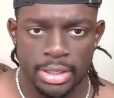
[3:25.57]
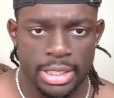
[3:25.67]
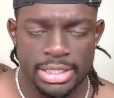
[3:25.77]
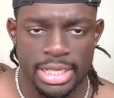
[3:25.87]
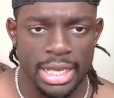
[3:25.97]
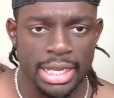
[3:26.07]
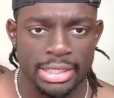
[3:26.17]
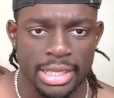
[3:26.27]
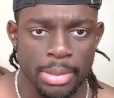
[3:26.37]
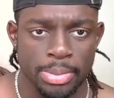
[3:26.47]
He's not
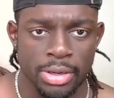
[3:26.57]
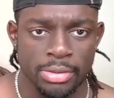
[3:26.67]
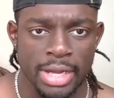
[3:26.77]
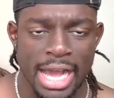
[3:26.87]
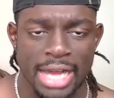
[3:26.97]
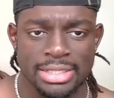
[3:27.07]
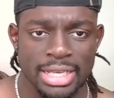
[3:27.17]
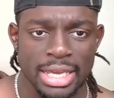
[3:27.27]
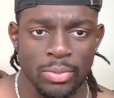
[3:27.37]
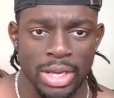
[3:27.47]
like that, bro. I'll
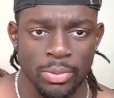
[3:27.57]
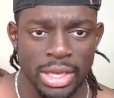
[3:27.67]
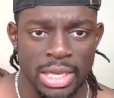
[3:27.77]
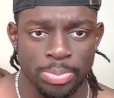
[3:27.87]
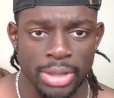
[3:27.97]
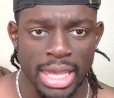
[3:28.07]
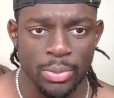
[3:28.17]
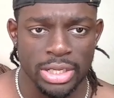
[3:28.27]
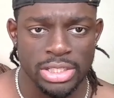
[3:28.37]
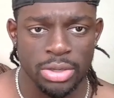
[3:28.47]
say when he played
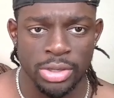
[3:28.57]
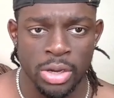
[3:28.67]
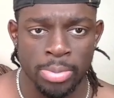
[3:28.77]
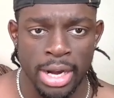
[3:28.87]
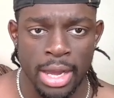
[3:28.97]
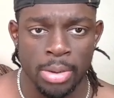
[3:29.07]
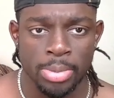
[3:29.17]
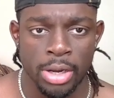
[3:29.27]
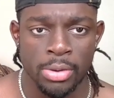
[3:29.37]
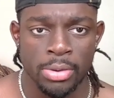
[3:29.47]
with Antonio Brown,
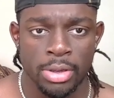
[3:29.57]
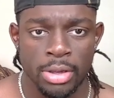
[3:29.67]
bro. All